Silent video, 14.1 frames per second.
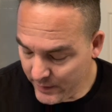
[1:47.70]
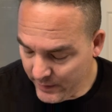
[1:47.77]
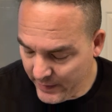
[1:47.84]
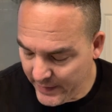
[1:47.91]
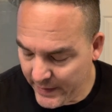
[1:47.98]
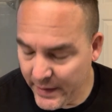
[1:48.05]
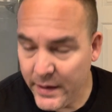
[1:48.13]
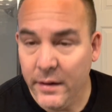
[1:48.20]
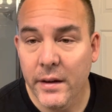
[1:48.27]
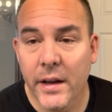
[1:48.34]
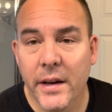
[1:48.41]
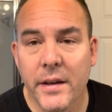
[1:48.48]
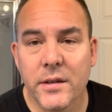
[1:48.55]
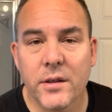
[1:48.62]
and
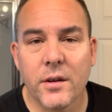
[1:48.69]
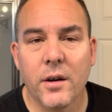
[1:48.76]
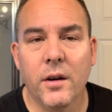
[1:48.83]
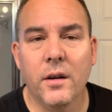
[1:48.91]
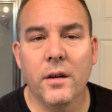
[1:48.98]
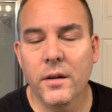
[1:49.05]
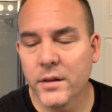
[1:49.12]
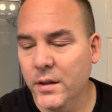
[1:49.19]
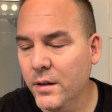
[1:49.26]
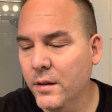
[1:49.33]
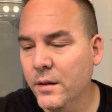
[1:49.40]
it is called